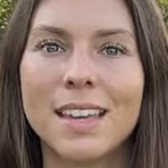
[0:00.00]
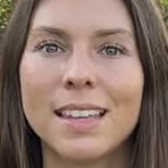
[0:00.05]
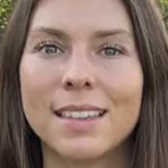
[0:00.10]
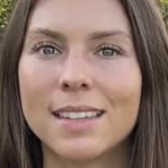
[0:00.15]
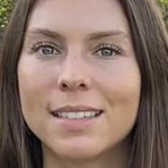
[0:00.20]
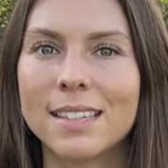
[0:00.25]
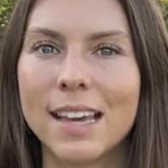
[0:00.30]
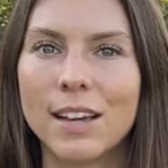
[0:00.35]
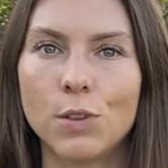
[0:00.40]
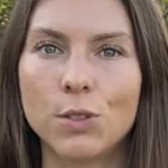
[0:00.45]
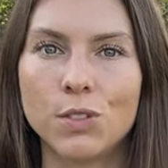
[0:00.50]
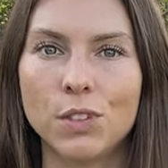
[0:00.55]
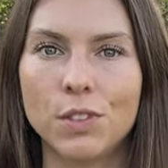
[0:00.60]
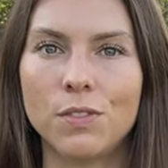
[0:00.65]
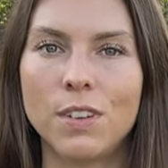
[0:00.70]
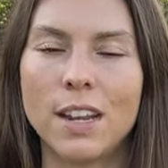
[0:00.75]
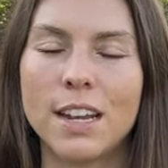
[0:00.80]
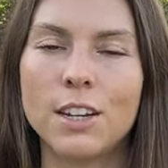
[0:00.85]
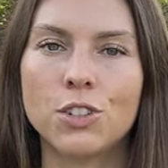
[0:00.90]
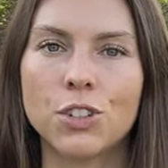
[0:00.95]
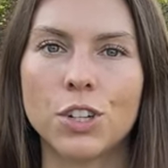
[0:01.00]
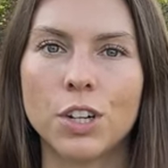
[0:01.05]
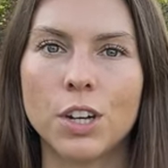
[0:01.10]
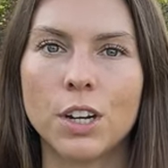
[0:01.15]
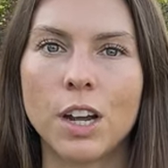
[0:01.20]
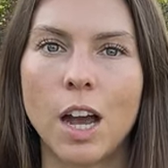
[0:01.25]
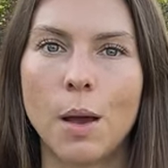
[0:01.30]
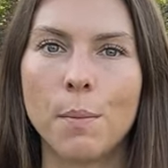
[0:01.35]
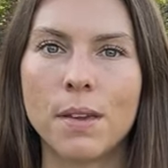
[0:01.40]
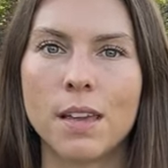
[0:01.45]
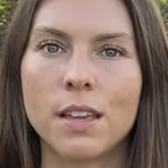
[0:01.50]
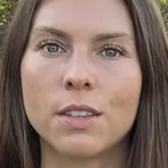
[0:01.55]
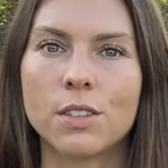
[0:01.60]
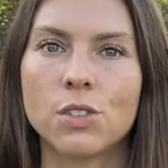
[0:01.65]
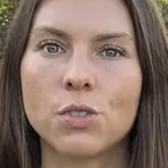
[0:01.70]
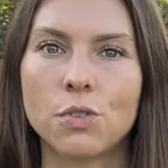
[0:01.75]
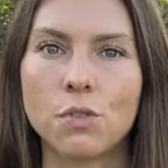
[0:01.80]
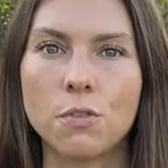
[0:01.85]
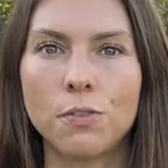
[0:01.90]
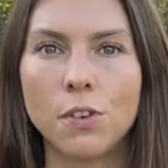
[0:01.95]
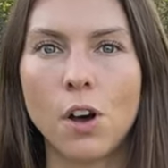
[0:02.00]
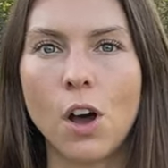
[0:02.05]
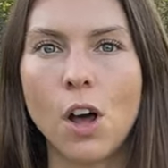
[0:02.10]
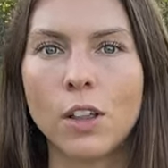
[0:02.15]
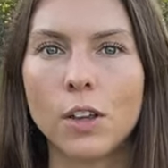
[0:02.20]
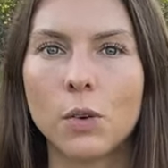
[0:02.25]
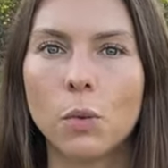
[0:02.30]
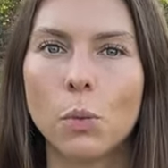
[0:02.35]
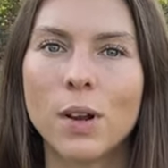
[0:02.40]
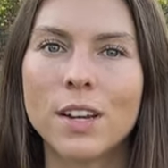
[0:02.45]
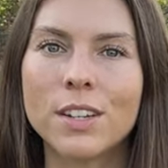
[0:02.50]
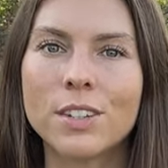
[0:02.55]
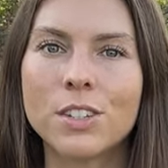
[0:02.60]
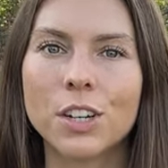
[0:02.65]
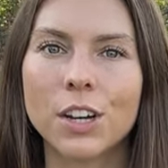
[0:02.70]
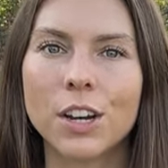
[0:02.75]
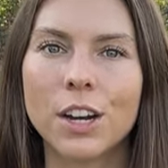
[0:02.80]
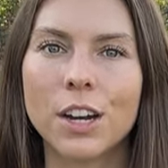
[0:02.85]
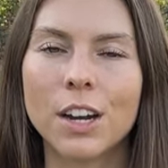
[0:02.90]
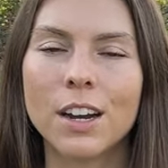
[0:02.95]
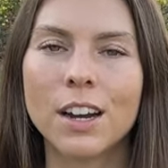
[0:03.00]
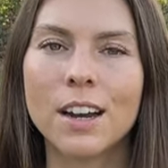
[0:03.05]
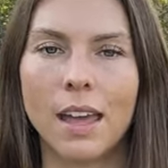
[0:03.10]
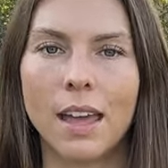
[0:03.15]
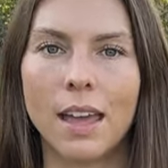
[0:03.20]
the cycles of nature coming into fall and winter,